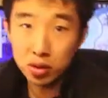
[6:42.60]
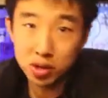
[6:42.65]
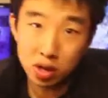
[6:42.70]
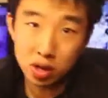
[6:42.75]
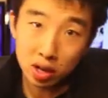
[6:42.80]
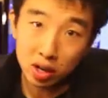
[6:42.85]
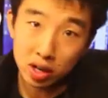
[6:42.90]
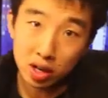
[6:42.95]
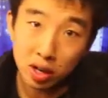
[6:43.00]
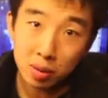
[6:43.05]

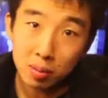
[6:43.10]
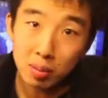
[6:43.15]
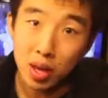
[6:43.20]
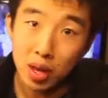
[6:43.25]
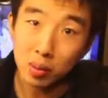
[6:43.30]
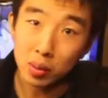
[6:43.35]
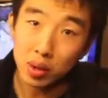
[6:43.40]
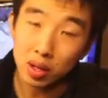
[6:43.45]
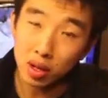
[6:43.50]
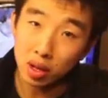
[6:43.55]
started up
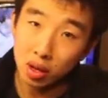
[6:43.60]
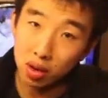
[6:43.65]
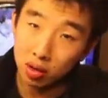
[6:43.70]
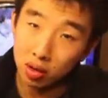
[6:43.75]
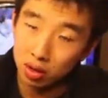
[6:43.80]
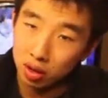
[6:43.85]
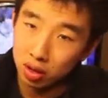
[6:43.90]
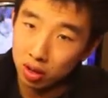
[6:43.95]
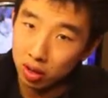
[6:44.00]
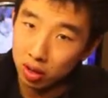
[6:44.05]
and we
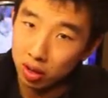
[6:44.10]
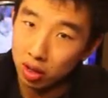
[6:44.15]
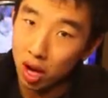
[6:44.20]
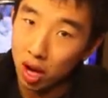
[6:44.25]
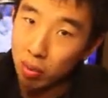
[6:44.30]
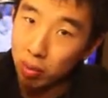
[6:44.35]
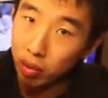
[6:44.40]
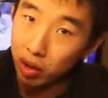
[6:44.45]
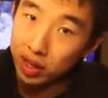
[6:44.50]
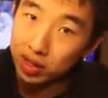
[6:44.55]
load the
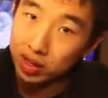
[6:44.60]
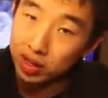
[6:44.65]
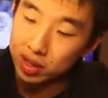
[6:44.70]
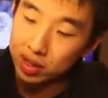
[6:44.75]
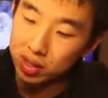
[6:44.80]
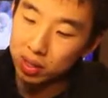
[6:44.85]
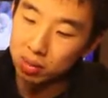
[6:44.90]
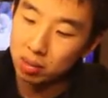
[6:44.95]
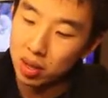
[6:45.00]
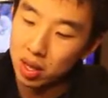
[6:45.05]
operating
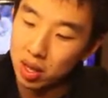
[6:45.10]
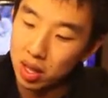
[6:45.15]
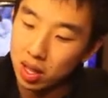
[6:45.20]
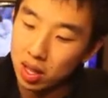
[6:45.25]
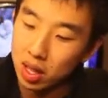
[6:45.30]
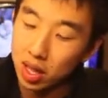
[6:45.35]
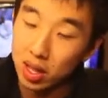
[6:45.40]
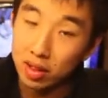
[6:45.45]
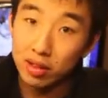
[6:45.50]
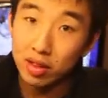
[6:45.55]
system
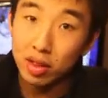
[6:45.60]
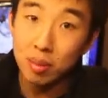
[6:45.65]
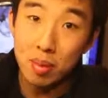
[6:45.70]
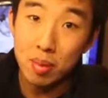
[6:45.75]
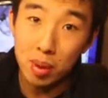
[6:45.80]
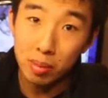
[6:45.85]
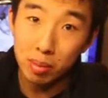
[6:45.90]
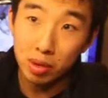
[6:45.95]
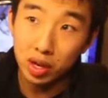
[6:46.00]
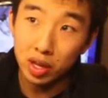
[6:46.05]
into the
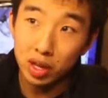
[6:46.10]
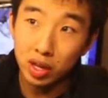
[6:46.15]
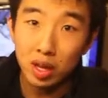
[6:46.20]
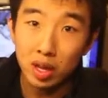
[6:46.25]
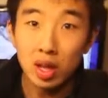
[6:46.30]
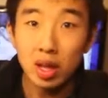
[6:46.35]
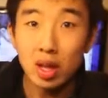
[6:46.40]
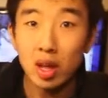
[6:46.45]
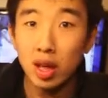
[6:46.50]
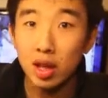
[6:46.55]
memory,
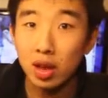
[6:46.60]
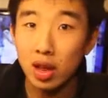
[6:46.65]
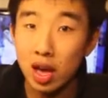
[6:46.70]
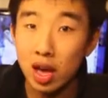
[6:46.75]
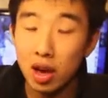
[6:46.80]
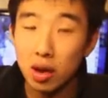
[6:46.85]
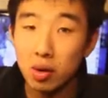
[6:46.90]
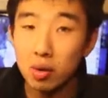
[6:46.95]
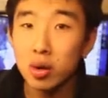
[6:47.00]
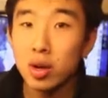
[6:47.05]
and
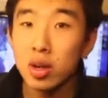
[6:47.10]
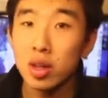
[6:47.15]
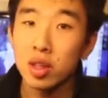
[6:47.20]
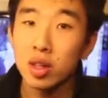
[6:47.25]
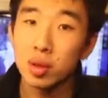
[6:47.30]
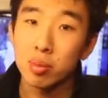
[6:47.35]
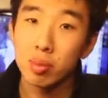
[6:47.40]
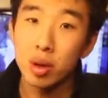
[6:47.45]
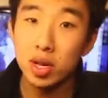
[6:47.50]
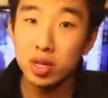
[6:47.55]
now
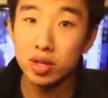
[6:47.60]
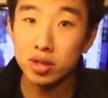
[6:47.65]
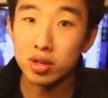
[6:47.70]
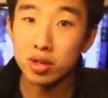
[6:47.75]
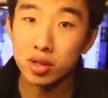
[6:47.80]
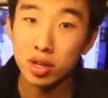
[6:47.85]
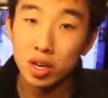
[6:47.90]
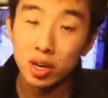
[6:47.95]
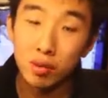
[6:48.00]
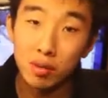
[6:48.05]
the
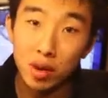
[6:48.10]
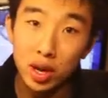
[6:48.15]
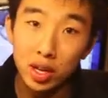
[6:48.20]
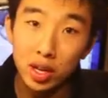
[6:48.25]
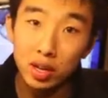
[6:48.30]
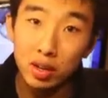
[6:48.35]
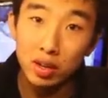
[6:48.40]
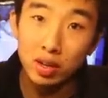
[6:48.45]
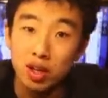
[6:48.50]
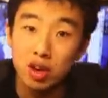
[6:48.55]
processor can run
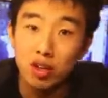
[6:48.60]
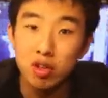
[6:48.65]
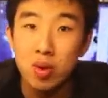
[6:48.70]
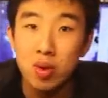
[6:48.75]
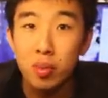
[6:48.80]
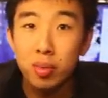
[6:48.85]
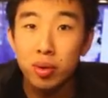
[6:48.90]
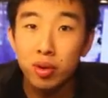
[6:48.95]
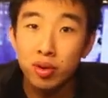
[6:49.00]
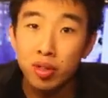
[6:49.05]
it.
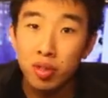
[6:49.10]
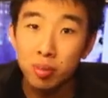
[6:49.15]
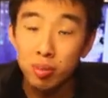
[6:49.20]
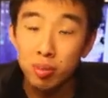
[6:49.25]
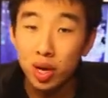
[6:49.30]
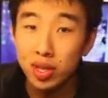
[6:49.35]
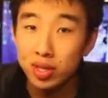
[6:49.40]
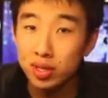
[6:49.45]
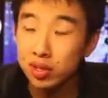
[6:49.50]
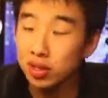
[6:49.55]
Remember, the
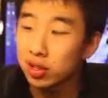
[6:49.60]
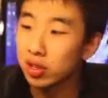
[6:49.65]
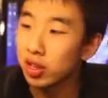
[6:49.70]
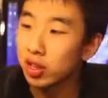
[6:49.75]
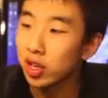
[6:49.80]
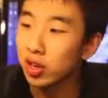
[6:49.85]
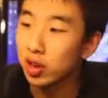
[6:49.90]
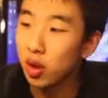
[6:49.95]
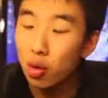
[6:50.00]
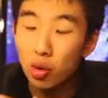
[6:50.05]
processor
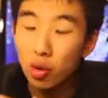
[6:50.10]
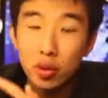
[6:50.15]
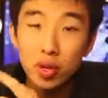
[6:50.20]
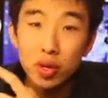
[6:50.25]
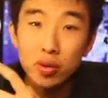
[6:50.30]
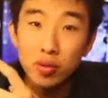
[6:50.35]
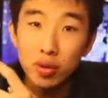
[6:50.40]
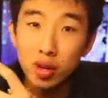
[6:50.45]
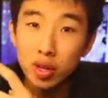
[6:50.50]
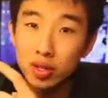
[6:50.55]
can only
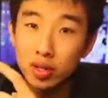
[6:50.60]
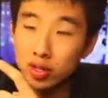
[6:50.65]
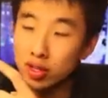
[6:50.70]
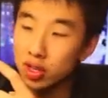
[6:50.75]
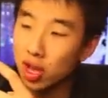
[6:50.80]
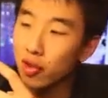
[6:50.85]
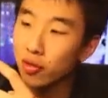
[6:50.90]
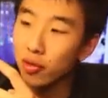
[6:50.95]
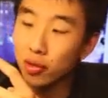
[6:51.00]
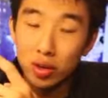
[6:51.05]
run
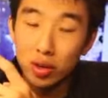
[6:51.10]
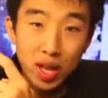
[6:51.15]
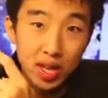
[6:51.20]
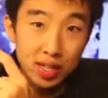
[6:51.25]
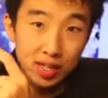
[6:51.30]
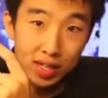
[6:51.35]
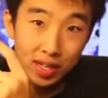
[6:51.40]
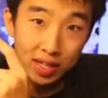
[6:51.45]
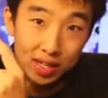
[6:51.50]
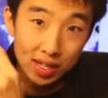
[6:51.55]
software
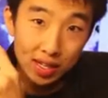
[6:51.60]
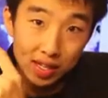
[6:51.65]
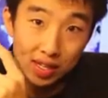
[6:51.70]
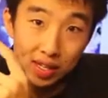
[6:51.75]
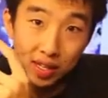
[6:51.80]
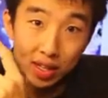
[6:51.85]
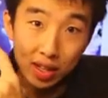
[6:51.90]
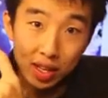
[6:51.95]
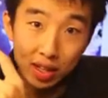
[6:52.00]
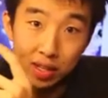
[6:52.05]
that's
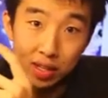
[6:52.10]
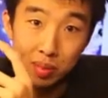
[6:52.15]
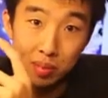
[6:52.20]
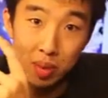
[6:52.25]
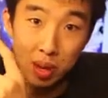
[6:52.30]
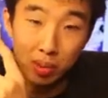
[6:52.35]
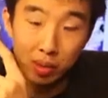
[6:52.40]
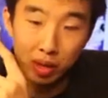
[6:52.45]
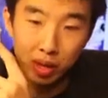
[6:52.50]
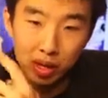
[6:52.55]
existing in this
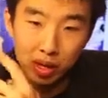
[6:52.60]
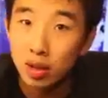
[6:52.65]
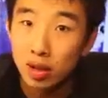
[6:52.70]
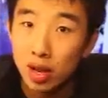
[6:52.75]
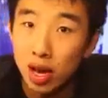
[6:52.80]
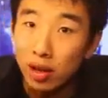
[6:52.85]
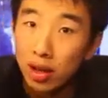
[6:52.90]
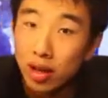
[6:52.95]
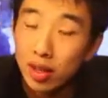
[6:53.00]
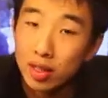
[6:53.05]
memory.
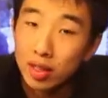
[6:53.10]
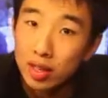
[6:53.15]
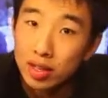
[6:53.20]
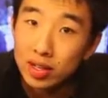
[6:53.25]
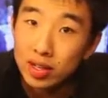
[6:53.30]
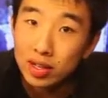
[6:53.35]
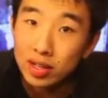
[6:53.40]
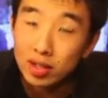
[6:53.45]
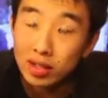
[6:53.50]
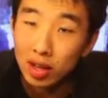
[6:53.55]
Now that
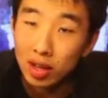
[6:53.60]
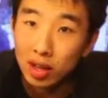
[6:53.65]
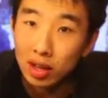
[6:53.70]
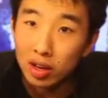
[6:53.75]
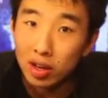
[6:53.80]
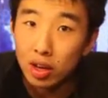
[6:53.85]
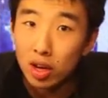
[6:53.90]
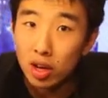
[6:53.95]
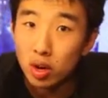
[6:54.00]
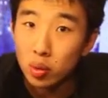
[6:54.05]
this is
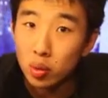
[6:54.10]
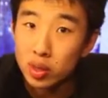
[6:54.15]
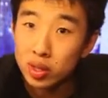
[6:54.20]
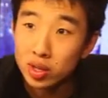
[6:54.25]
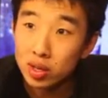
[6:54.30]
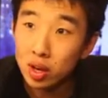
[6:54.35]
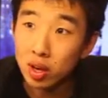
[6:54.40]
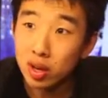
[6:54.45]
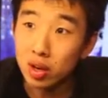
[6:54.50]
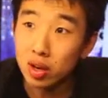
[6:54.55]
done, we
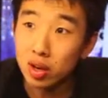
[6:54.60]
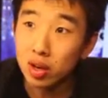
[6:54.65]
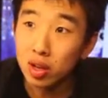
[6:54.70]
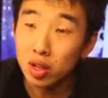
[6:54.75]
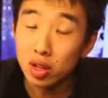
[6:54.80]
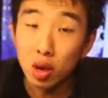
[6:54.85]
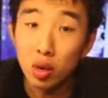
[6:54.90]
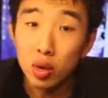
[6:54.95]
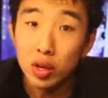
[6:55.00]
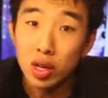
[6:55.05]
start
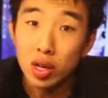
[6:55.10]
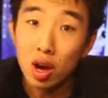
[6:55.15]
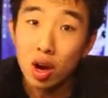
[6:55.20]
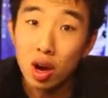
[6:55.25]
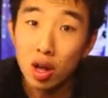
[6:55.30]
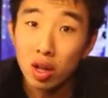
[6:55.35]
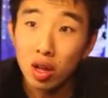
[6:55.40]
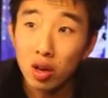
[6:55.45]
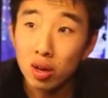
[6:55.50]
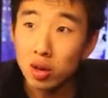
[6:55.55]
loading
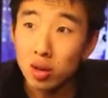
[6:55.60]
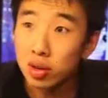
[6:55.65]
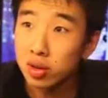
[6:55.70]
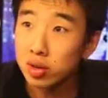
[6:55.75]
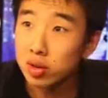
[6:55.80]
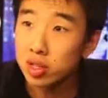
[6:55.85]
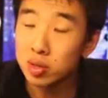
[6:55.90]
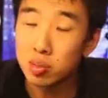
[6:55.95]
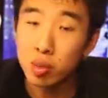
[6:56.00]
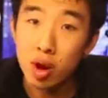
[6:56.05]
all our
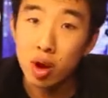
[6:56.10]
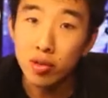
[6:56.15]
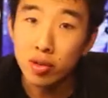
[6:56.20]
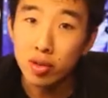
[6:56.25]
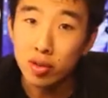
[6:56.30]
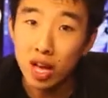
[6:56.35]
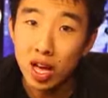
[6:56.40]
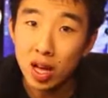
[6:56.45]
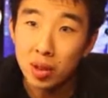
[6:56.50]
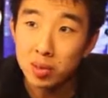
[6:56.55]

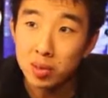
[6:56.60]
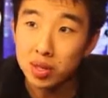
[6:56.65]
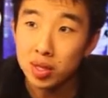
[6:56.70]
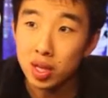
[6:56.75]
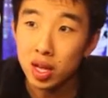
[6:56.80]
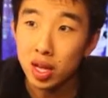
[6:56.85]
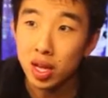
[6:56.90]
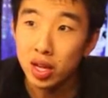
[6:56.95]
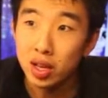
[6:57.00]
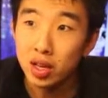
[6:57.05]
smartphone apps
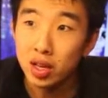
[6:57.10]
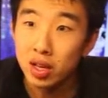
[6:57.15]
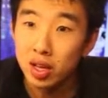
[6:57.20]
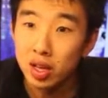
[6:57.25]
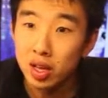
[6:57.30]
like